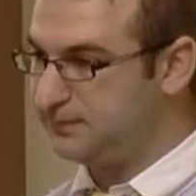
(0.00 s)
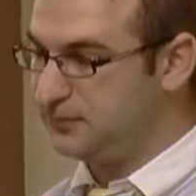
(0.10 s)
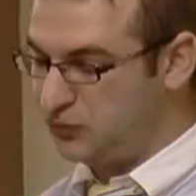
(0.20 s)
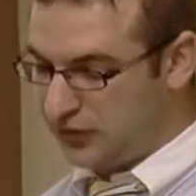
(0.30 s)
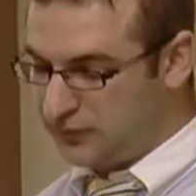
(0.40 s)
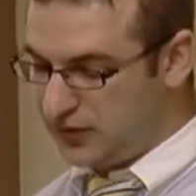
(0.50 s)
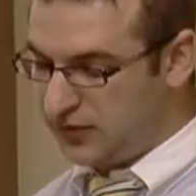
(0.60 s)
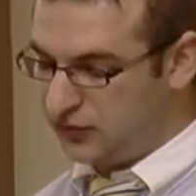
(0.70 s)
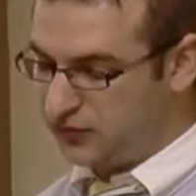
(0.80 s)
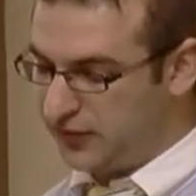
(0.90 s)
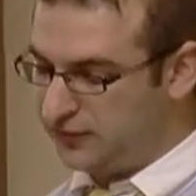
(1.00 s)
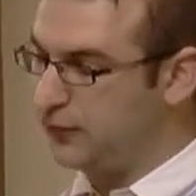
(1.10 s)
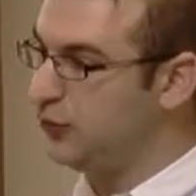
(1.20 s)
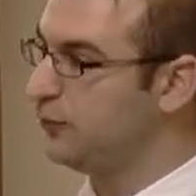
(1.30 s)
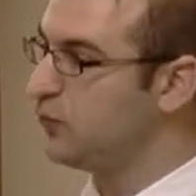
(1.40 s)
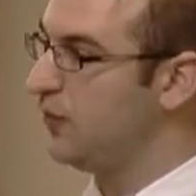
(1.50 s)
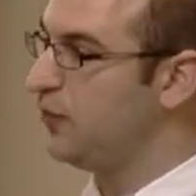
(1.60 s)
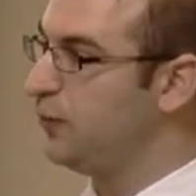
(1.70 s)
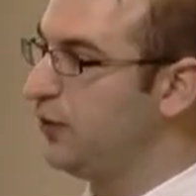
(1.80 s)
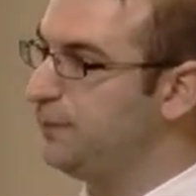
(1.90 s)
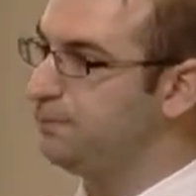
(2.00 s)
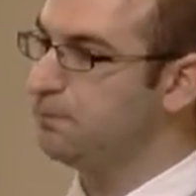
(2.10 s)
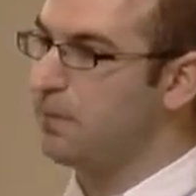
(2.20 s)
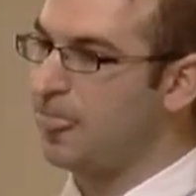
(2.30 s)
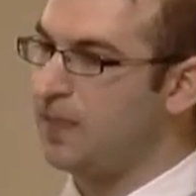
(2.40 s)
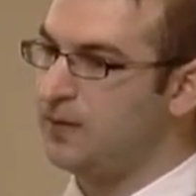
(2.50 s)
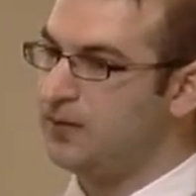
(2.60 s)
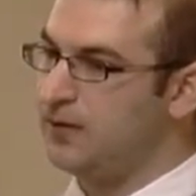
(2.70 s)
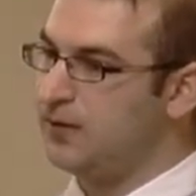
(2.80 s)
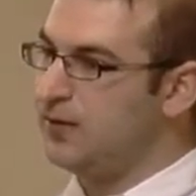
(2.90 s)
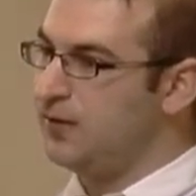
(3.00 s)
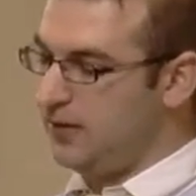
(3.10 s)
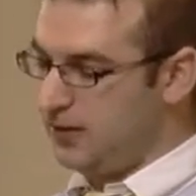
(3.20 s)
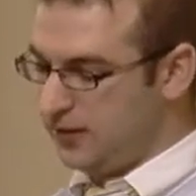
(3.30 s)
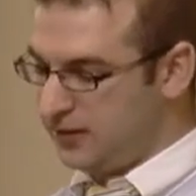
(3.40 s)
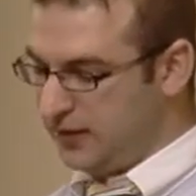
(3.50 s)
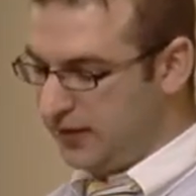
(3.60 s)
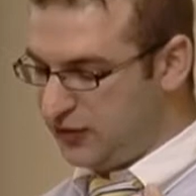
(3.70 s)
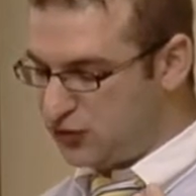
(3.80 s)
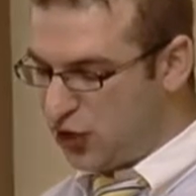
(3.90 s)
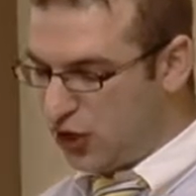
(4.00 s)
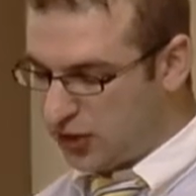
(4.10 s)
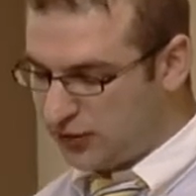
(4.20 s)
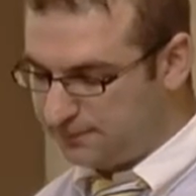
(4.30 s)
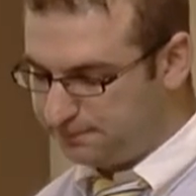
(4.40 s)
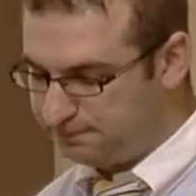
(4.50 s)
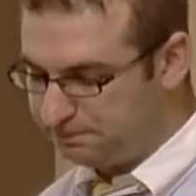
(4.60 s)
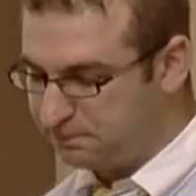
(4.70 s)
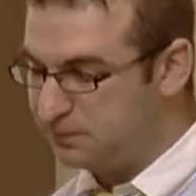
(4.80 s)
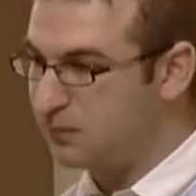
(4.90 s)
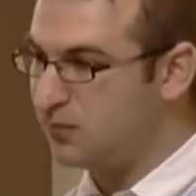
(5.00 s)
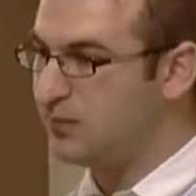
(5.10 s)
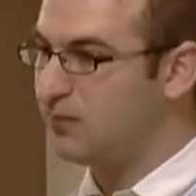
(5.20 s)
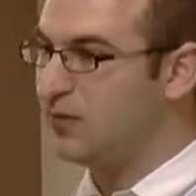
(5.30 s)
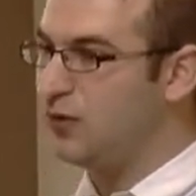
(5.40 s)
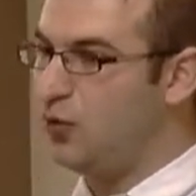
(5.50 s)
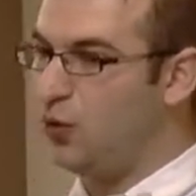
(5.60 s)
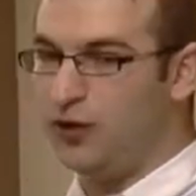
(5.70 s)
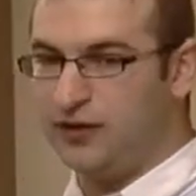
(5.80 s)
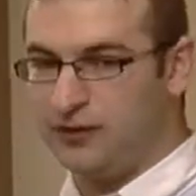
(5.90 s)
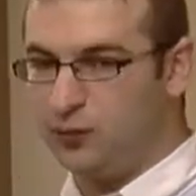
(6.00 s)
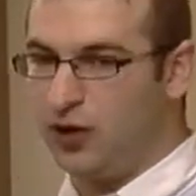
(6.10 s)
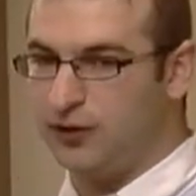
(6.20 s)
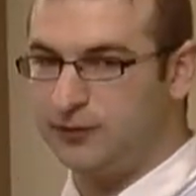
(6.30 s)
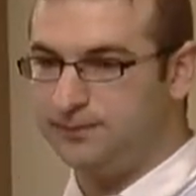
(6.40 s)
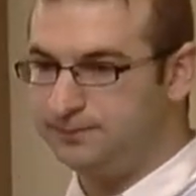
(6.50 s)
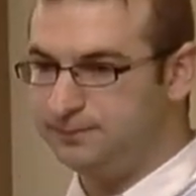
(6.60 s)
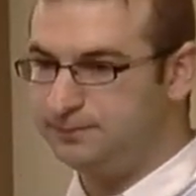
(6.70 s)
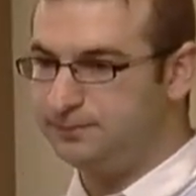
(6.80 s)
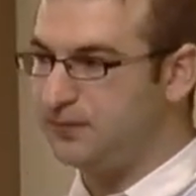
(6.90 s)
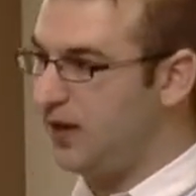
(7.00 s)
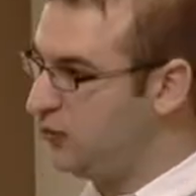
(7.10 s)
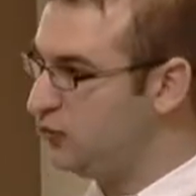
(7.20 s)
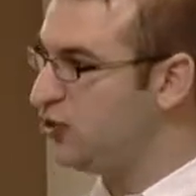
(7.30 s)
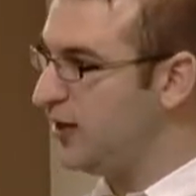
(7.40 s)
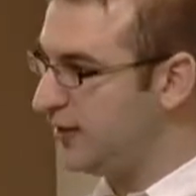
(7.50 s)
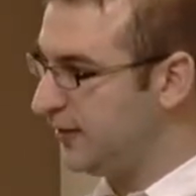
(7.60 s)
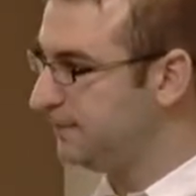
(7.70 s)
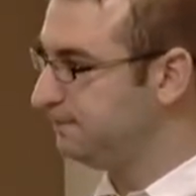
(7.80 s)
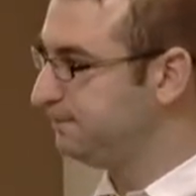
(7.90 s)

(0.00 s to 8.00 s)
So let me illustrate it for you. If you put in a jar oil and water and you shake it,